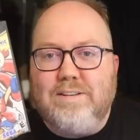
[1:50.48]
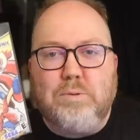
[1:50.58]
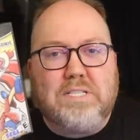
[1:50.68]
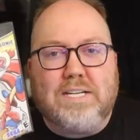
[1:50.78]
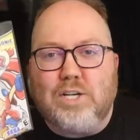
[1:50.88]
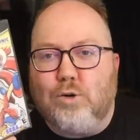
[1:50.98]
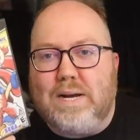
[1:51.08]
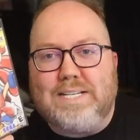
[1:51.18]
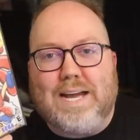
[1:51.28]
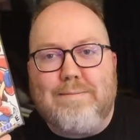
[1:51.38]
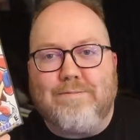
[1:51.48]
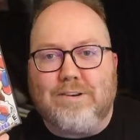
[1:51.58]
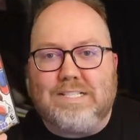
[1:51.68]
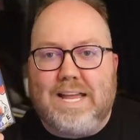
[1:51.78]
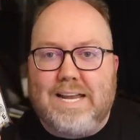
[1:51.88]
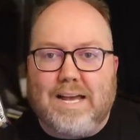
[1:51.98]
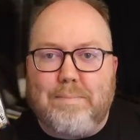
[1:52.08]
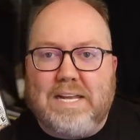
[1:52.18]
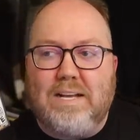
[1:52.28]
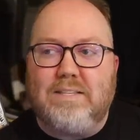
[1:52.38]
this was such a great time for Sega
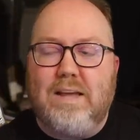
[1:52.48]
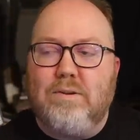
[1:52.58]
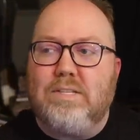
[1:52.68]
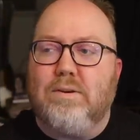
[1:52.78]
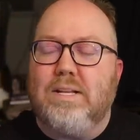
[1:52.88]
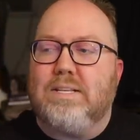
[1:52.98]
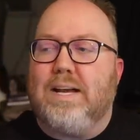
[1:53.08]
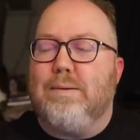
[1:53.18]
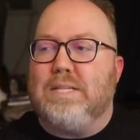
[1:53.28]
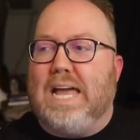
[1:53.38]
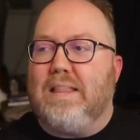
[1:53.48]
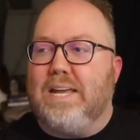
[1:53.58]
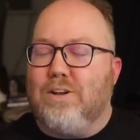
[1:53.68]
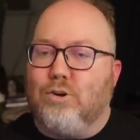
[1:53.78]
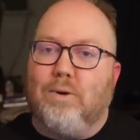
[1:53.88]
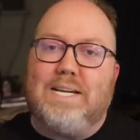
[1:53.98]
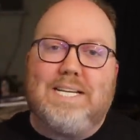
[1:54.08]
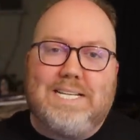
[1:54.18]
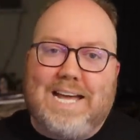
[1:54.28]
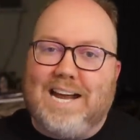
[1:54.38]
because it was during the time when they had like you know
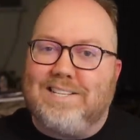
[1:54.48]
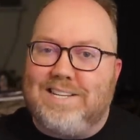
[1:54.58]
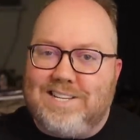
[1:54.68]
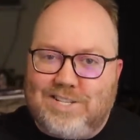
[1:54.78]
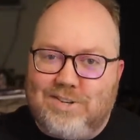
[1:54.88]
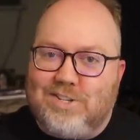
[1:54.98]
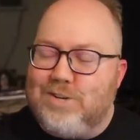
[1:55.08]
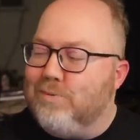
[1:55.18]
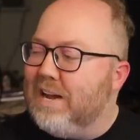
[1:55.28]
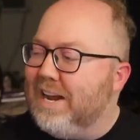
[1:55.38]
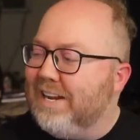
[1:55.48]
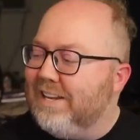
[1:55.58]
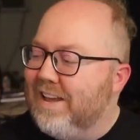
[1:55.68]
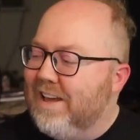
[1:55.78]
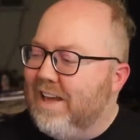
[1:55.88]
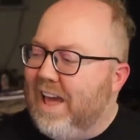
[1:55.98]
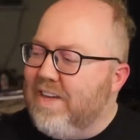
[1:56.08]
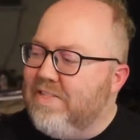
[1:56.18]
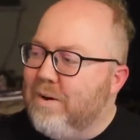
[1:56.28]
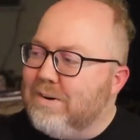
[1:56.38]
Crazy Taxi, ChuChu Rocket,
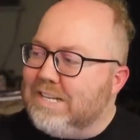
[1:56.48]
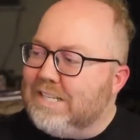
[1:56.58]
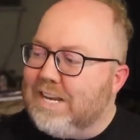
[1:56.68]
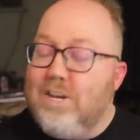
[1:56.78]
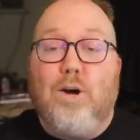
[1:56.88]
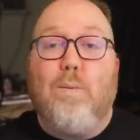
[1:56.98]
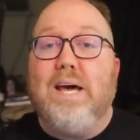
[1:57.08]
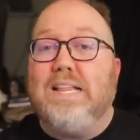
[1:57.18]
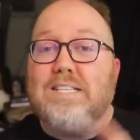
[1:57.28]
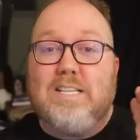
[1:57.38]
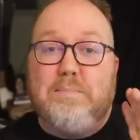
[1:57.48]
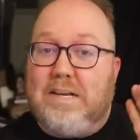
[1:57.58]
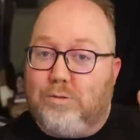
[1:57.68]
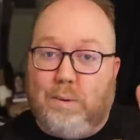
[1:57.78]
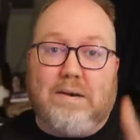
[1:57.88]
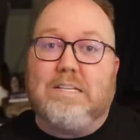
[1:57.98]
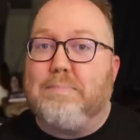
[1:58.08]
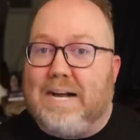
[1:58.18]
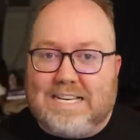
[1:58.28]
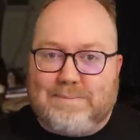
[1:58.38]
and they were just like, you know what? Let's just be as weird as
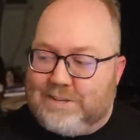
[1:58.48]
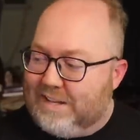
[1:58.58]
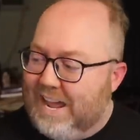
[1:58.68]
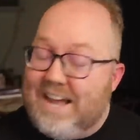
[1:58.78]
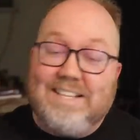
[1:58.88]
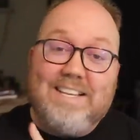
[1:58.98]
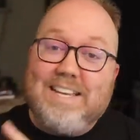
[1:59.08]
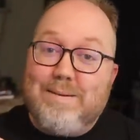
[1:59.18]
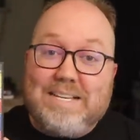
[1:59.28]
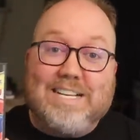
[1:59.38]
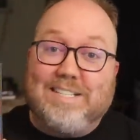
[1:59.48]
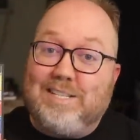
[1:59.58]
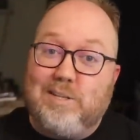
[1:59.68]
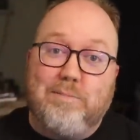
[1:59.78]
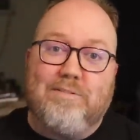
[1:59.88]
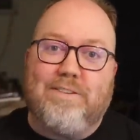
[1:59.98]
possible. And this game is actually super